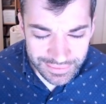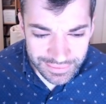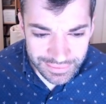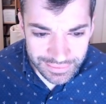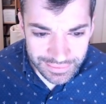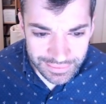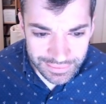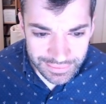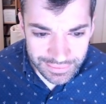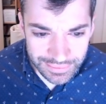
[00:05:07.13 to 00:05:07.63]

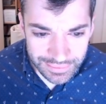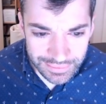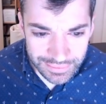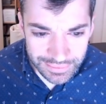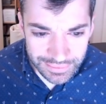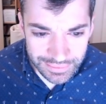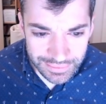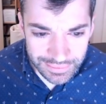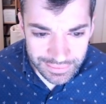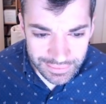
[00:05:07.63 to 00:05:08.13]

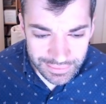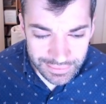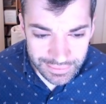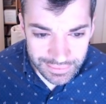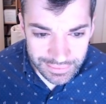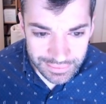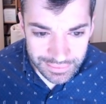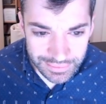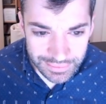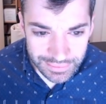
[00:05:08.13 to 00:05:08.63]

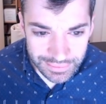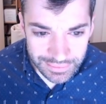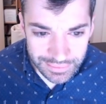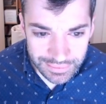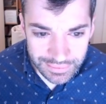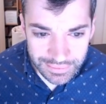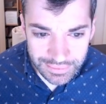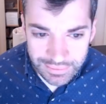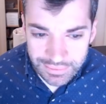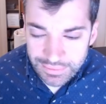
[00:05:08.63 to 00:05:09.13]

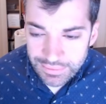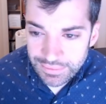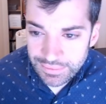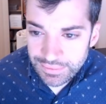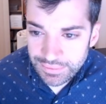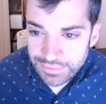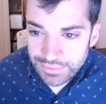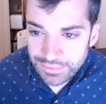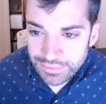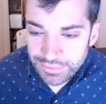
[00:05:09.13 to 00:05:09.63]

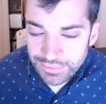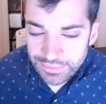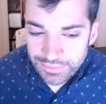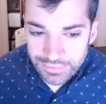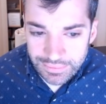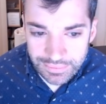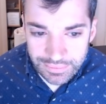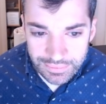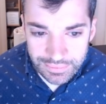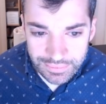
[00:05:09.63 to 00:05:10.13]

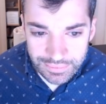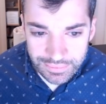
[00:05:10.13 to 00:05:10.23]
Nothing is said.